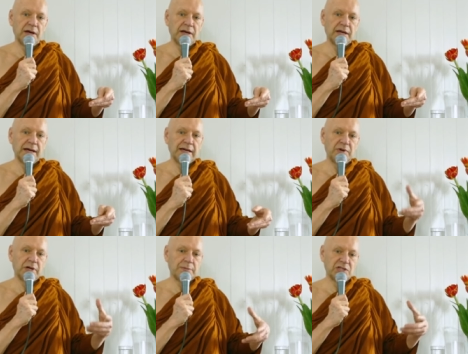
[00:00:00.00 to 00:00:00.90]
Yeah, it
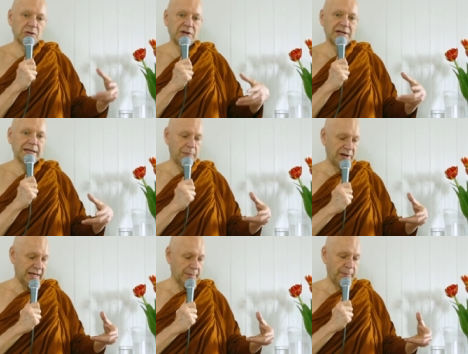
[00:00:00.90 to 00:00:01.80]
becomes so
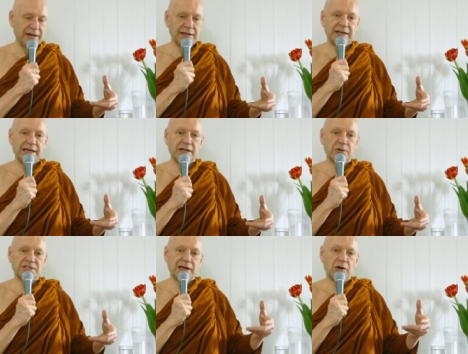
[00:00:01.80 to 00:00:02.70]
deeply embedded in
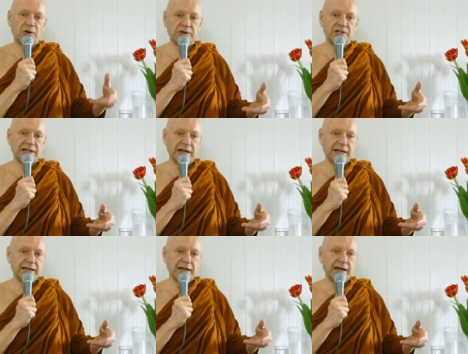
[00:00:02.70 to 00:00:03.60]
you
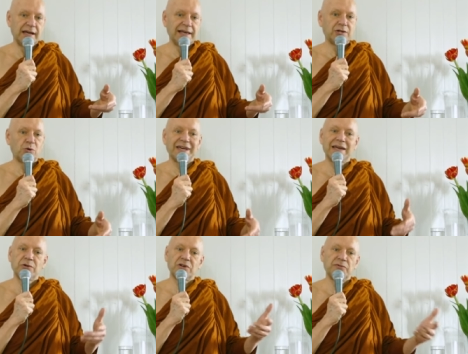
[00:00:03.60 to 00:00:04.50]
psychologically yeah, that you
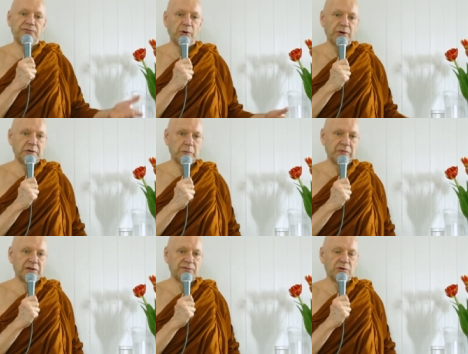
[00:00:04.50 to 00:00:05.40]
cannot avoid
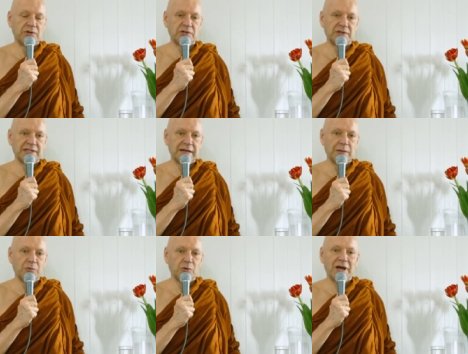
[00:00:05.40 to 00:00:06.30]
being virtuous
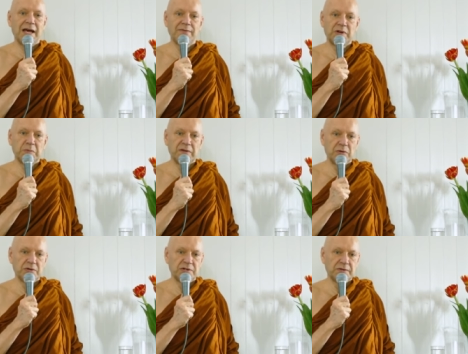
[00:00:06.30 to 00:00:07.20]
anymore. You have to be
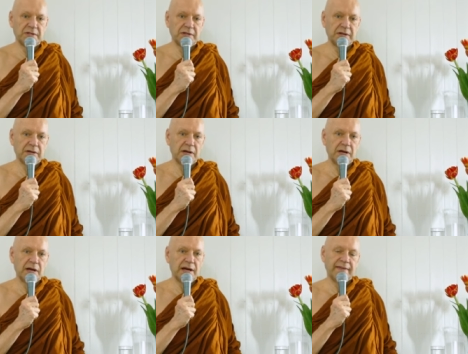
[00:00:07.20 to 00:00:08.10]
virtuous. Yeah.
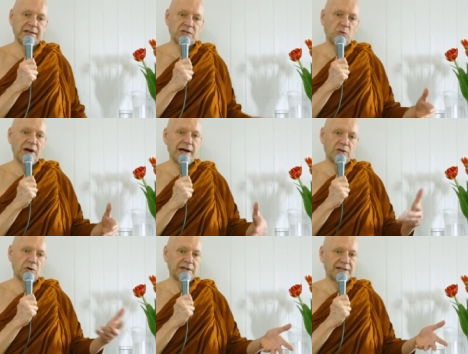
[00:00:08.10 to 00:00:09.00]
And that's why you
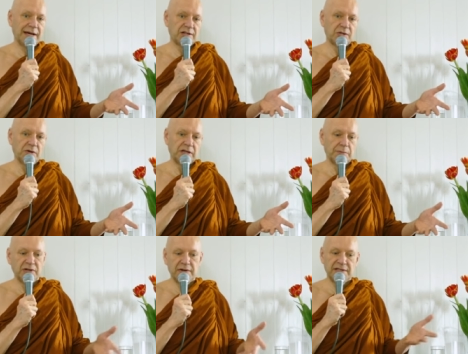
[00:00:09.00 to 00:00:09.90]
don't attach to it,
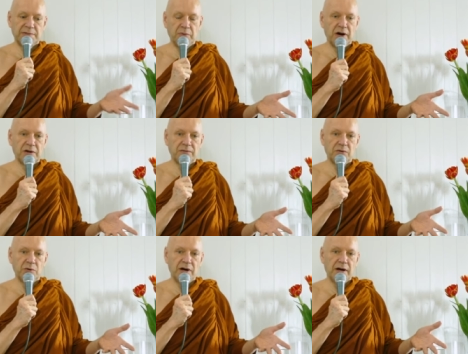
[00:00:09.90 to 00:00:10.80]
because it's part of who
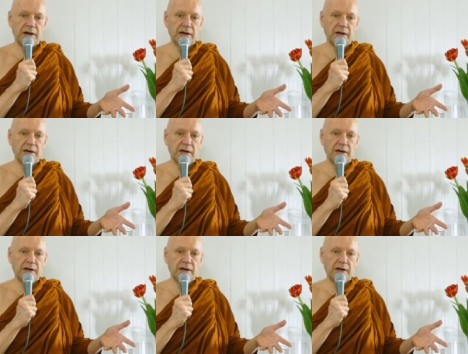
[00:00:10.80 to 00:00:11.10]
you are. Yeah.